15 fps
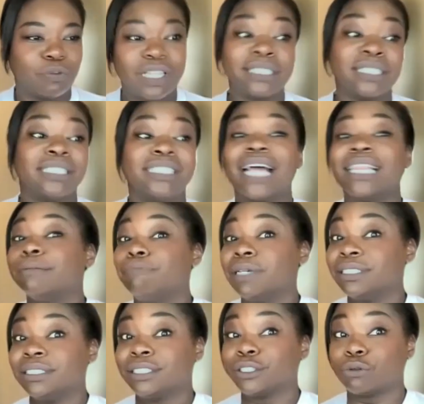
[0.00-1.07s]
This is not the
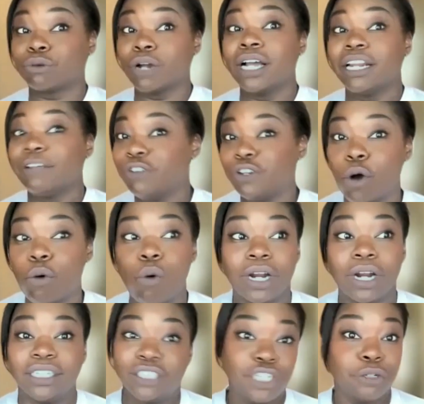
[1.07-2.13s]
business to run if you don't
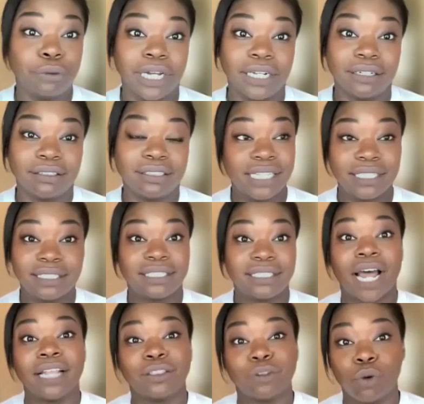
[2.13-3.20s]
want to do it. This is
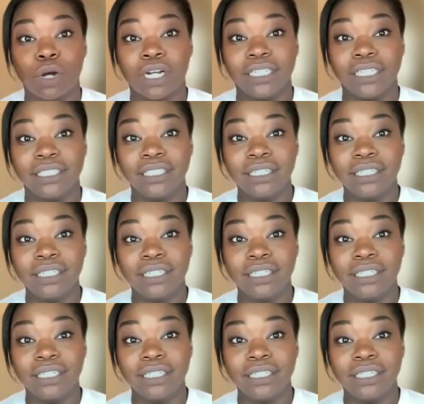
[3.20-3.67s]
not the one,